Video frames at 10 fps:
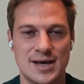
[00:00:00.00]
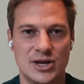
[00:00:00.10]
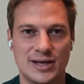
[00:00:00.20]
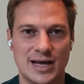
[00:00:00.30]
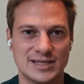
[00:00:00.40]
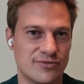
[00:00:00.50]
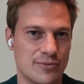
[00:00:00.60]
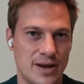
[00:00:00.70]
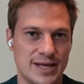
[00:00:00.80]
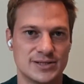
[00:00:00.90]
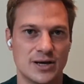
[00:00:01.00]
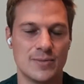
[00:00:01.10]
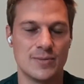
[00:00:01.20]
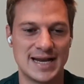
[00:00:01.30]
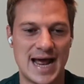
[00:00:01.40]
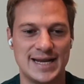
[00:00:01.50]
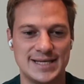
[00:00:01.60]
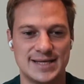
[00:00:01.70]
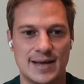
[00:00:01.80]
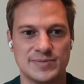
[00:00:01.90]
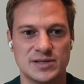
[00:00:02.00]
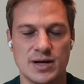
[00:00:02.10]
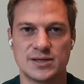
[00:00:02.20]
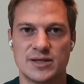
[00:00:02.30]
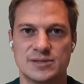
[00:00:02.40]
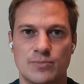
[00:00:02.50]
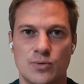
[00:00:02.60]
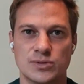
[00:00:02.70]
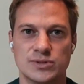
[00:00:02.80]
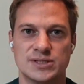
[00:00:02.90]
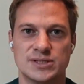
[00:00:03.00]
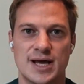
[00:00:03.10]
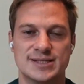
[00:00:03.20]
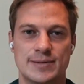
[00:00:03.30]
and you can get different place terms and Andy's tips amongst other sports